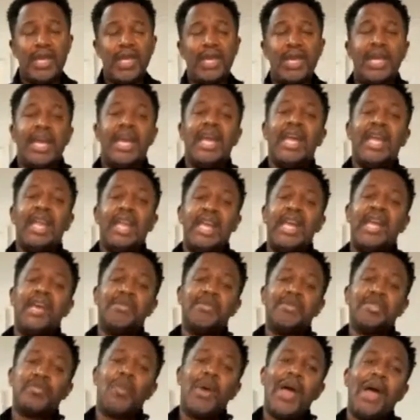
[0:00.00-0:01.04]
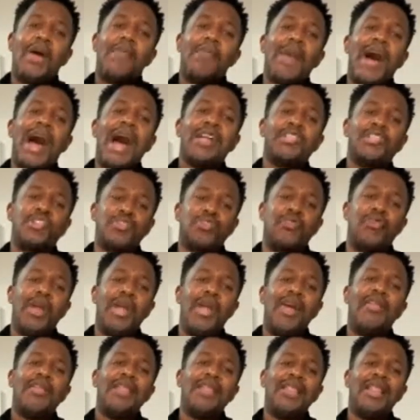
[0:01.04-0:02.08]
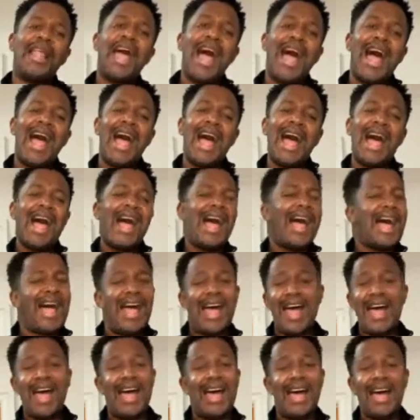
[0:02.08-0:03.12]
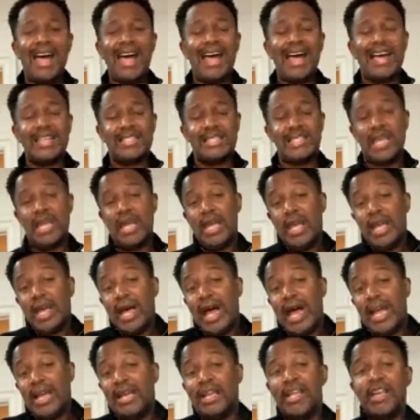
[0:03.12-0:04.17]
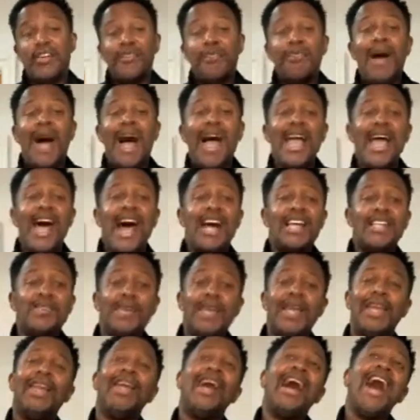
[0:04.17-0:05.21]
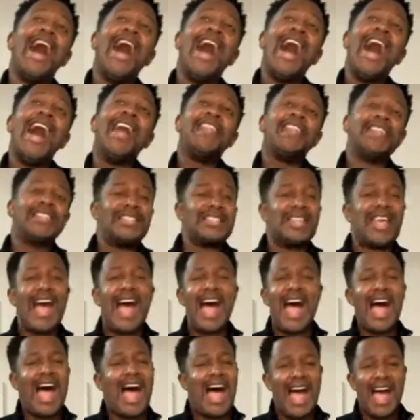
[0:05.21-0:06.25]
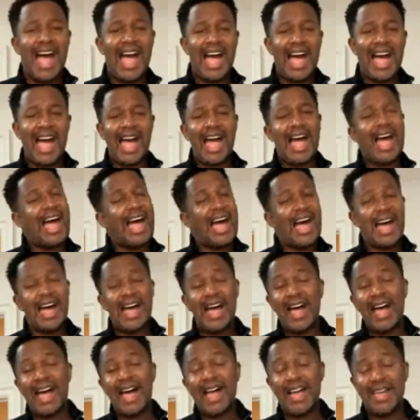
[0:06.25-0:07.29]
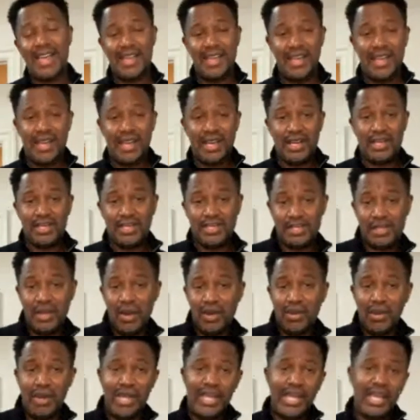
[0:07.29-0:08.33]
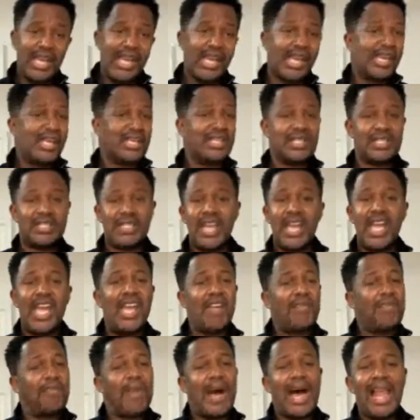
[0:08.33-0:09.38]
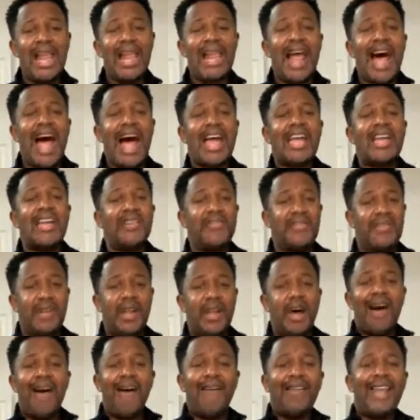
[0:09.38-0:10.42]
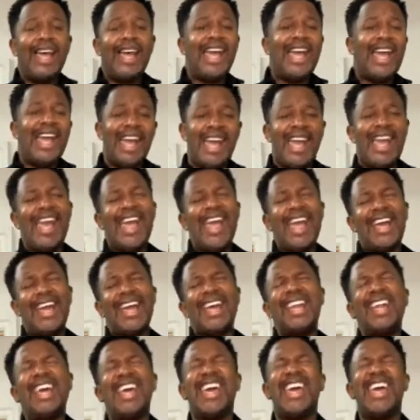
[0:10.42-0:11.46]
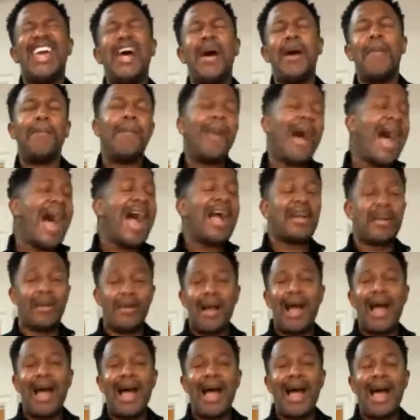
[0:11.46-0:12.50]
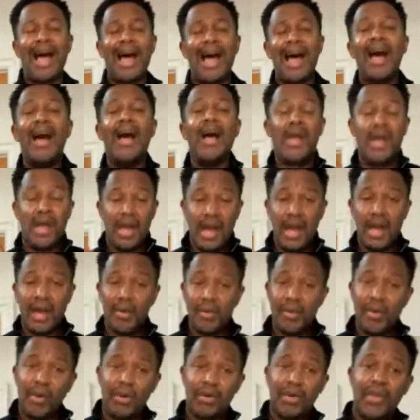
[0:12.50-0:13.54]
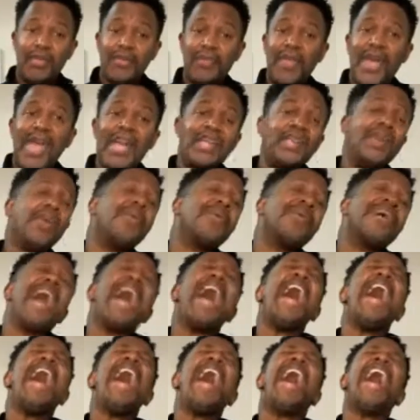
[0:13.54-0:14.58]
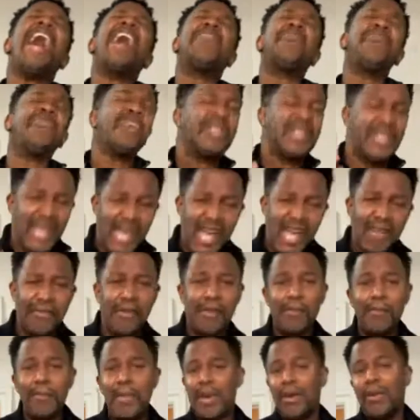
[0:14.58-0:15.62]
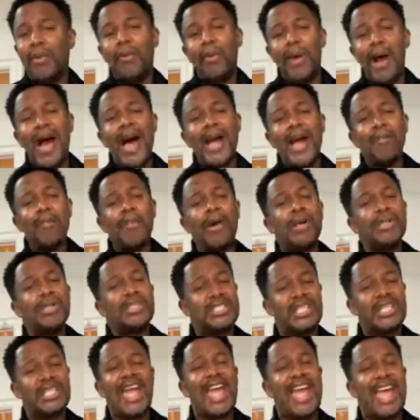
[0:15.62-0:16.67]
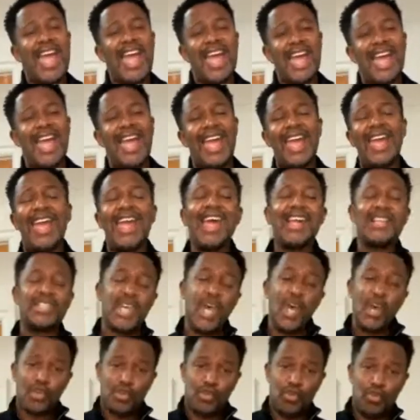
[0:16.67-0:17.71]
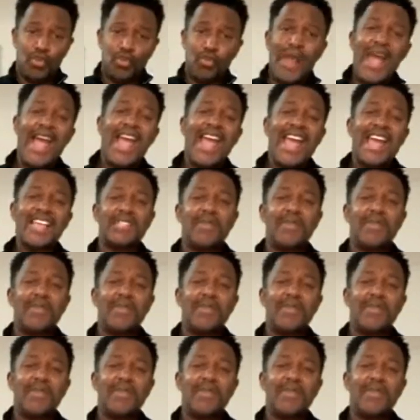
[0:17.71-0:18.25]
In him is where my strength lies. I lift my eyes beyond the sky. Cause only he can save my life. And only he can hear my cry. I want to thank you, God, for giving me one more chance to raise